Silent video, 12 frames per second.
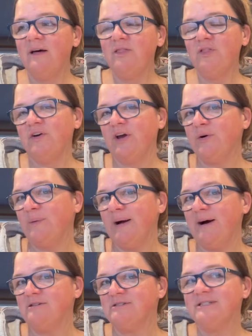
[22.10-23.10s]
looking
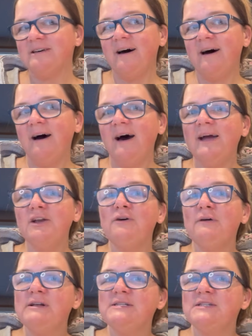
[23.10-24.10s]
around, I
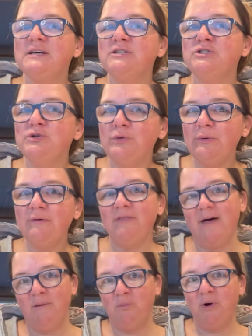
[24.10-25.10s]
noticed that 2 of
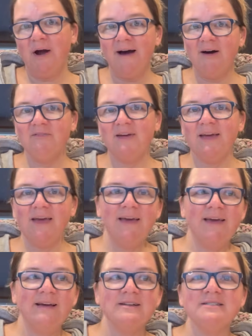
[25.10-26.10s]
them were having
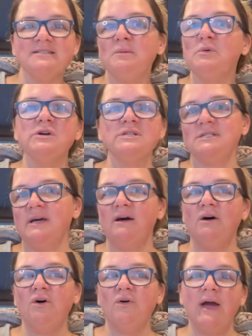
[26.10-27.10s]
a summer
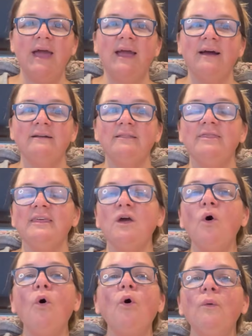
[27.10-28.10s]
sale and the
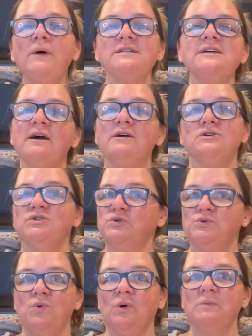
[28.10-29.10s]
whole entire
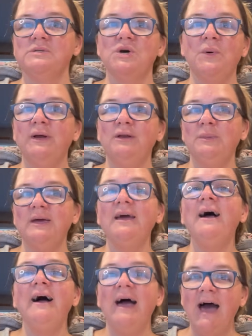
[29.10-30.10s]
store was going to be
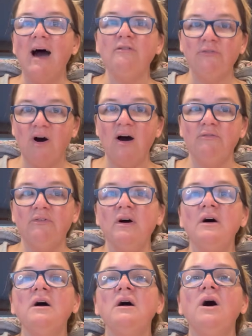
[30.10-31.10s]
half off
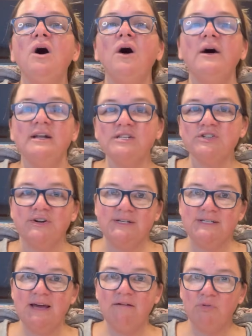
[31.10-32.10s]
on a certain
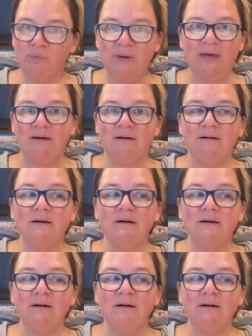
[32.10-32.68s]
day of the week.